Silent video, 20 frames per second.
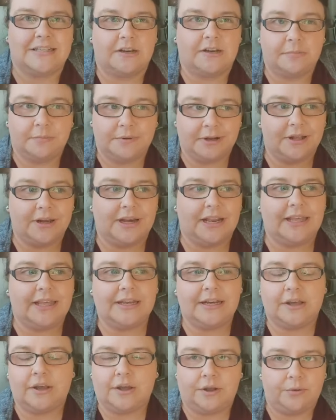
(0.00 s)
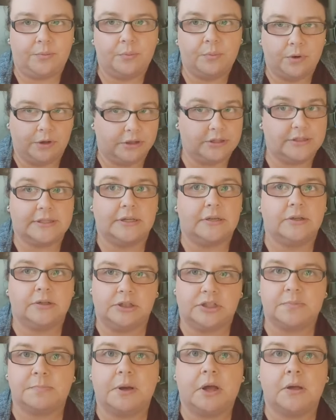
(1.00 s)
and I'm going to let you know one's a
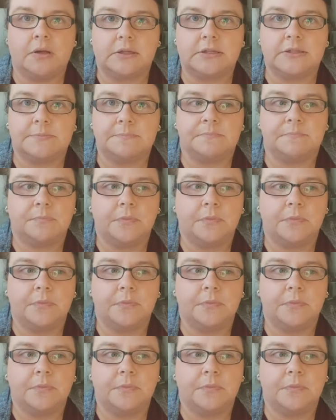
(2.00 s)
lunchbox